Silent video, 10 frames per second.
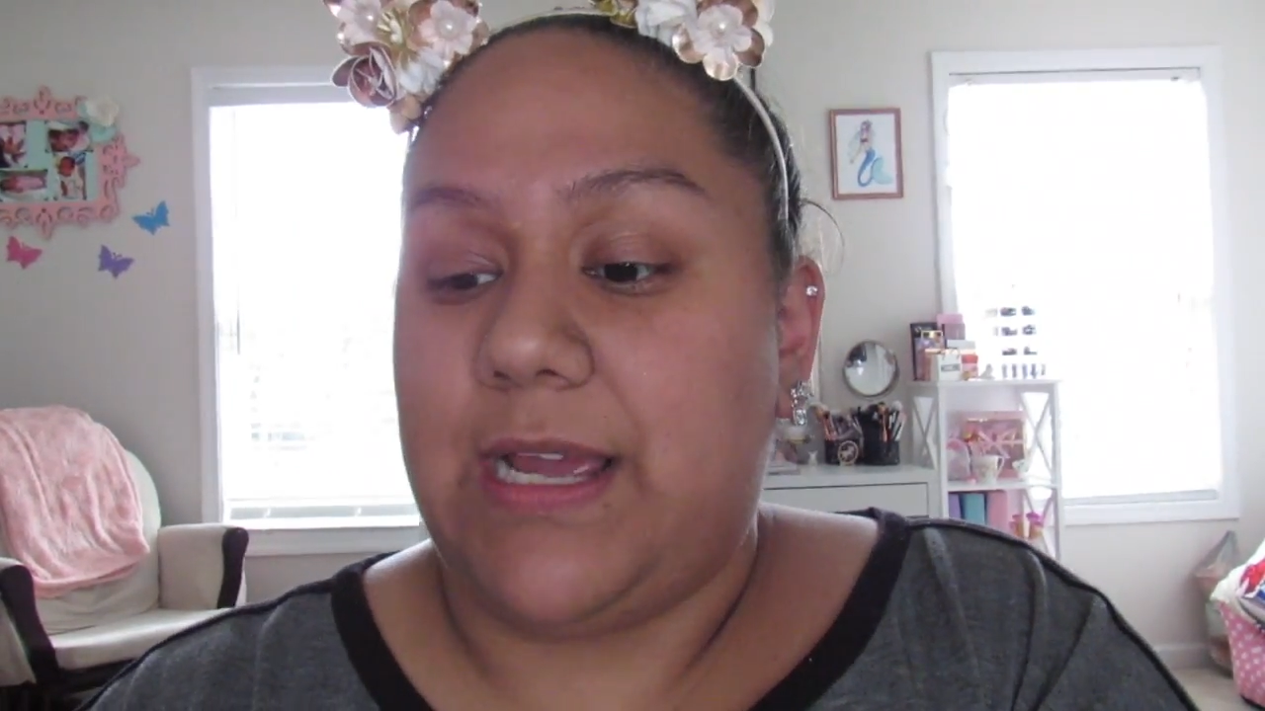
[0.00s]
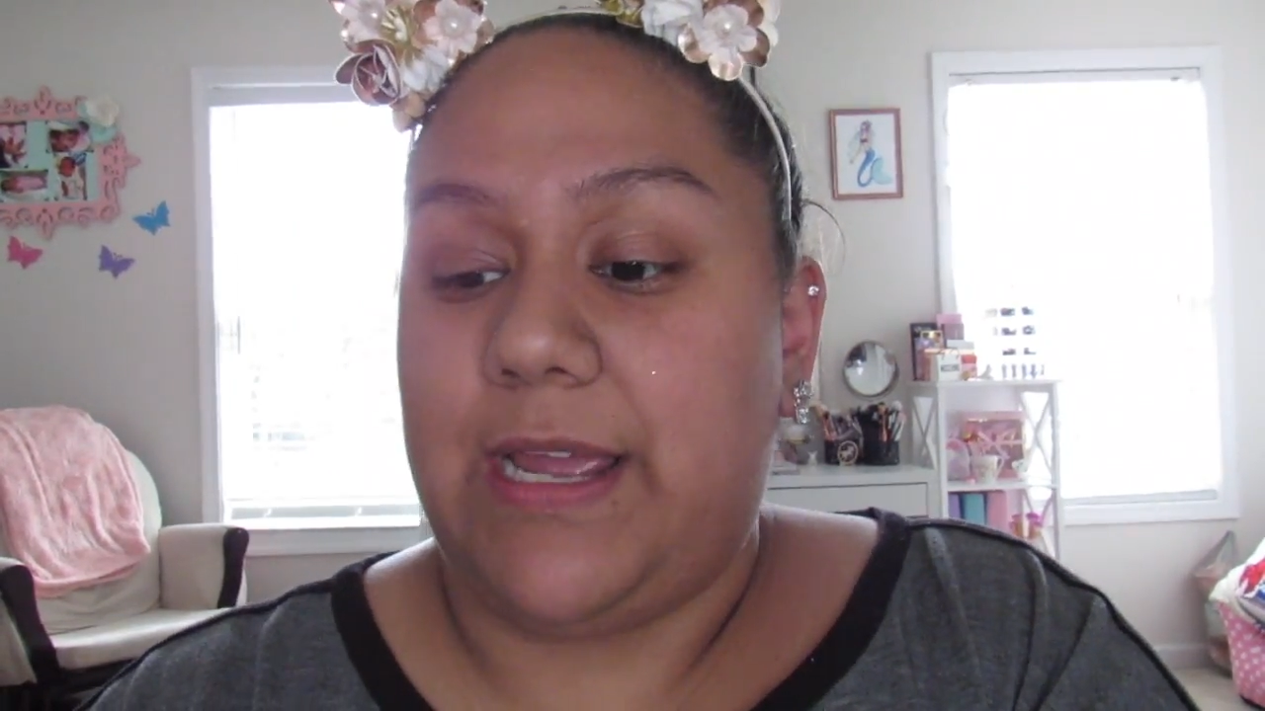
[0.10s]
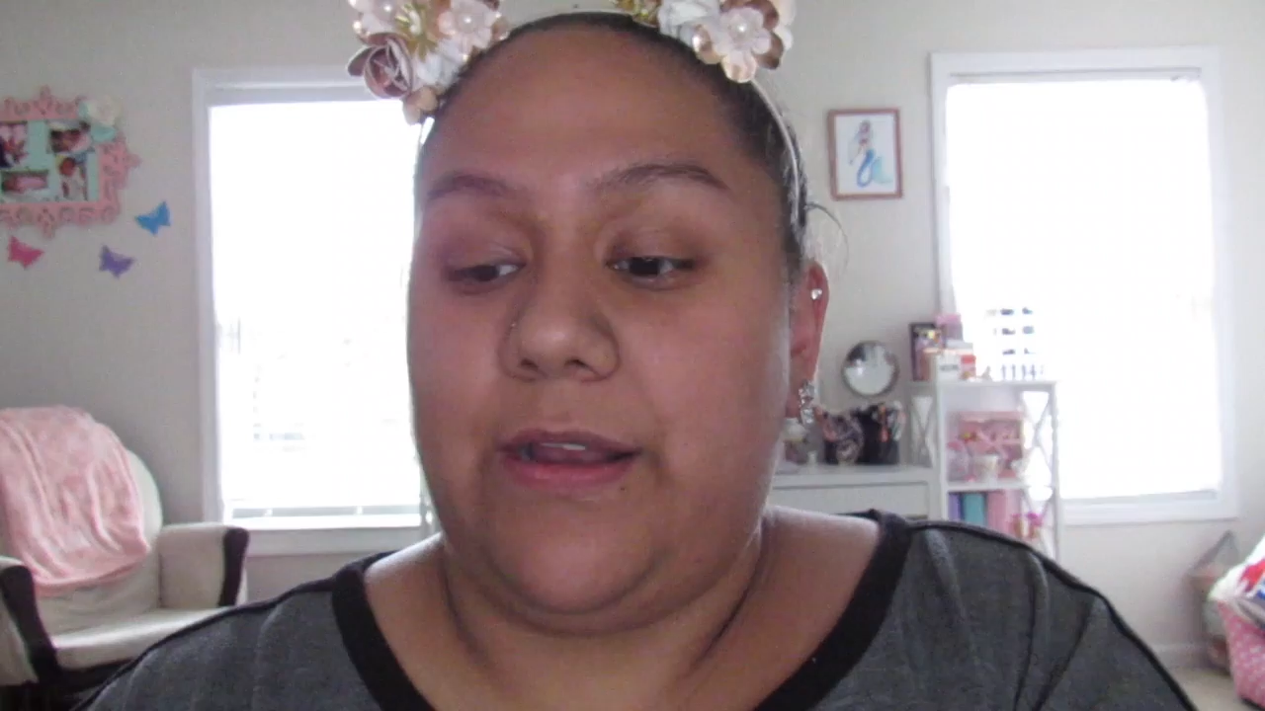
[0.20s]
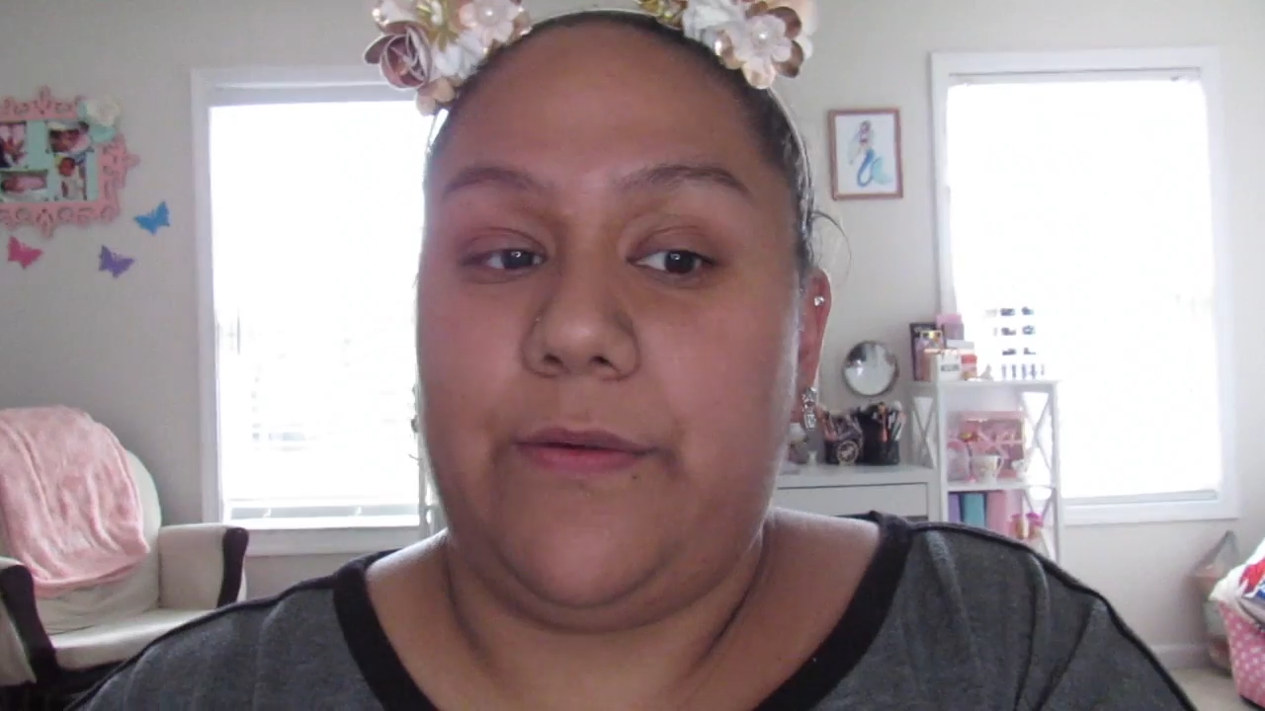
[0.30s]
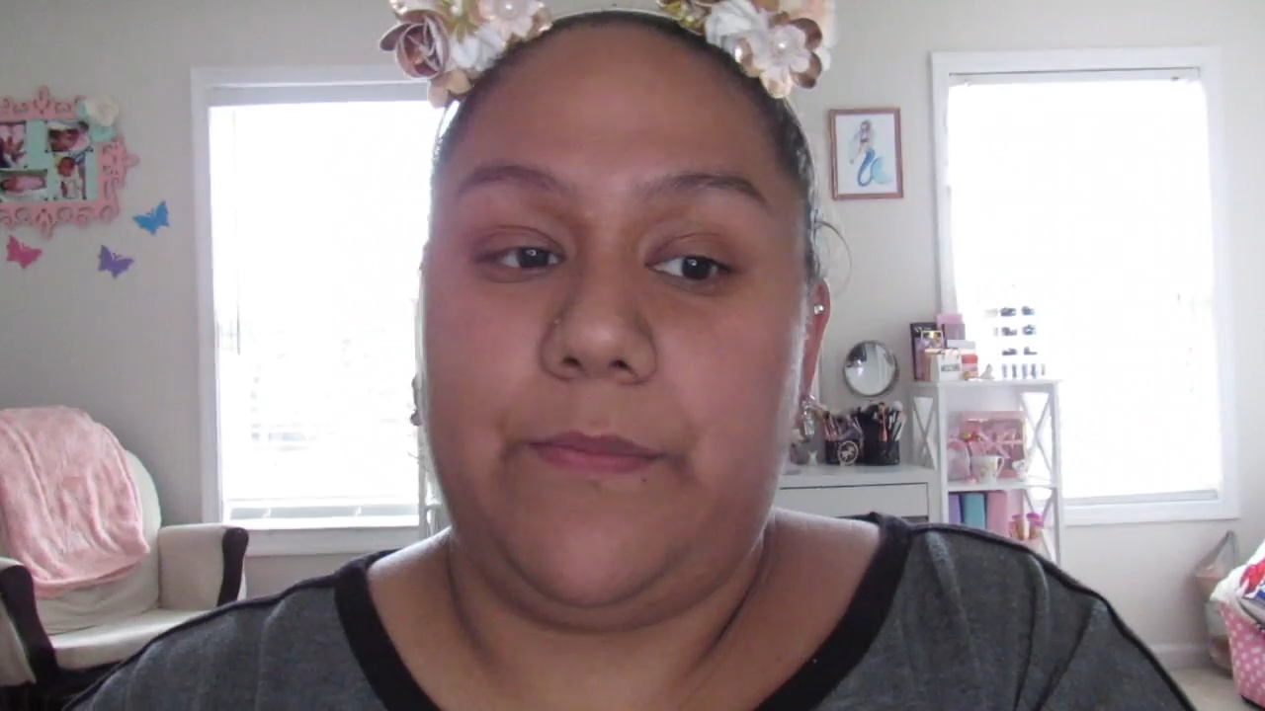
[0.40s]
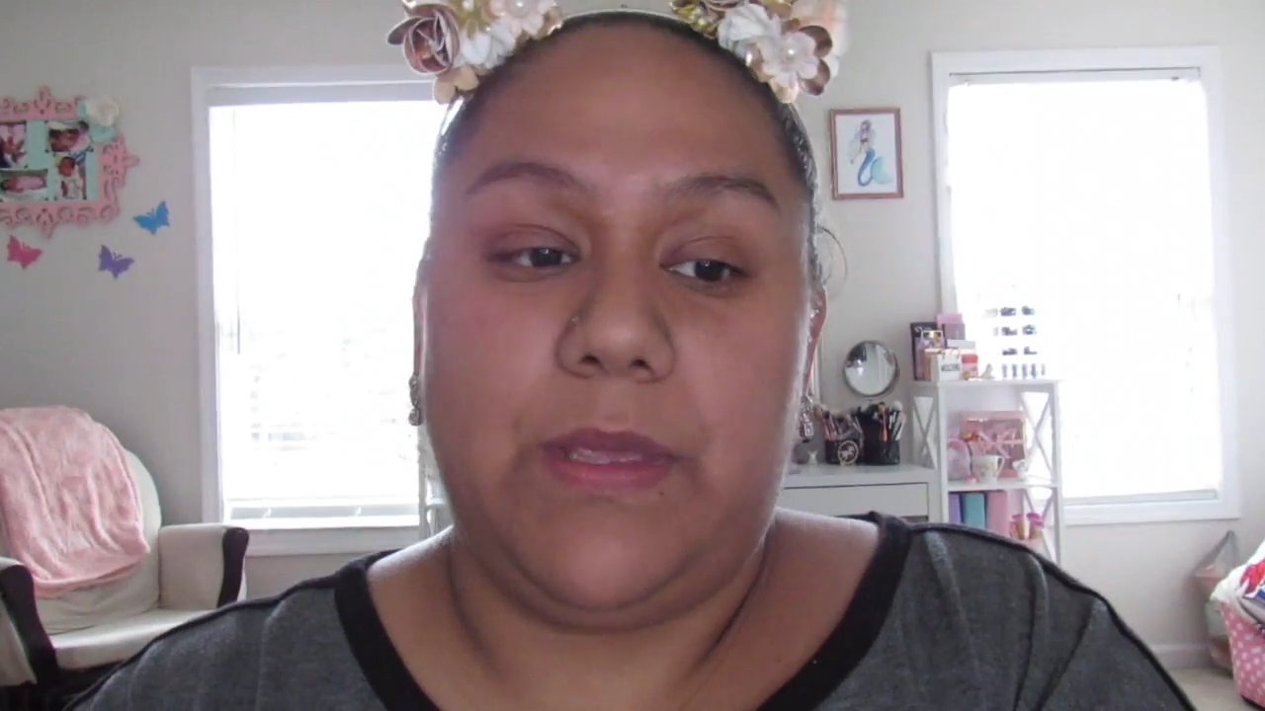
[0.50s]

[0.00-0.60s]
item.